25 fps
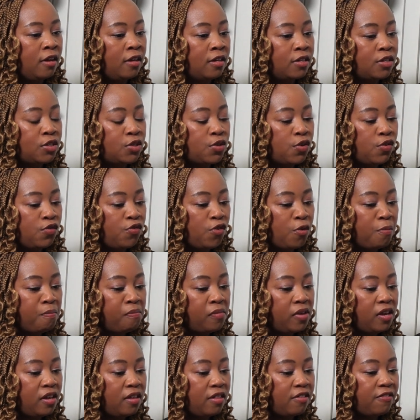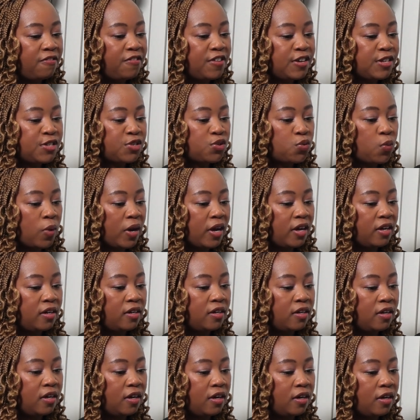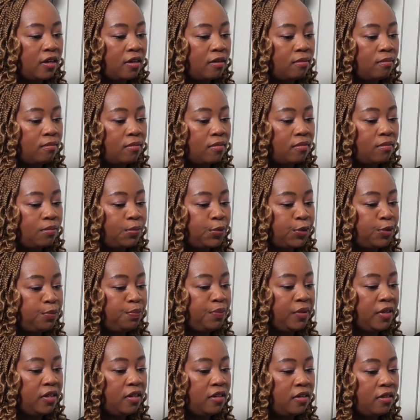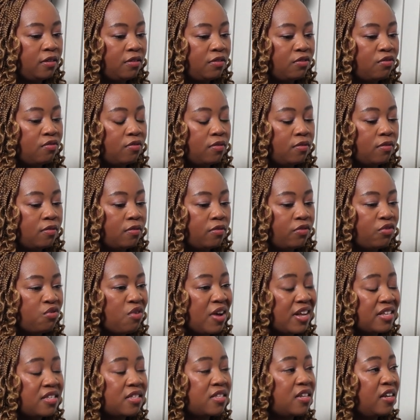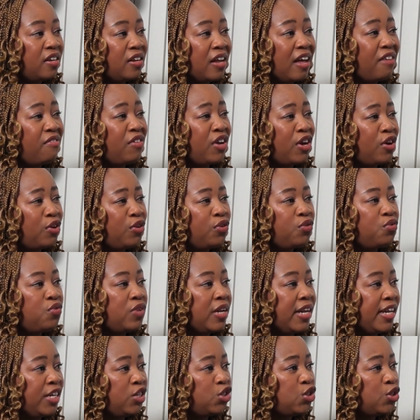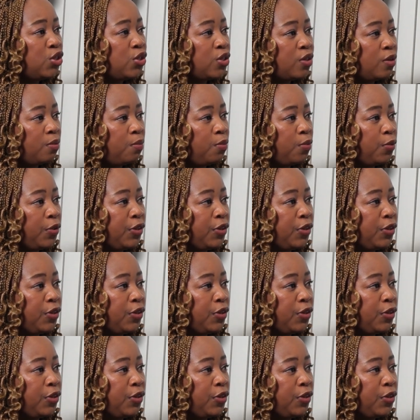So for me, the first one would be trust and having a good relationship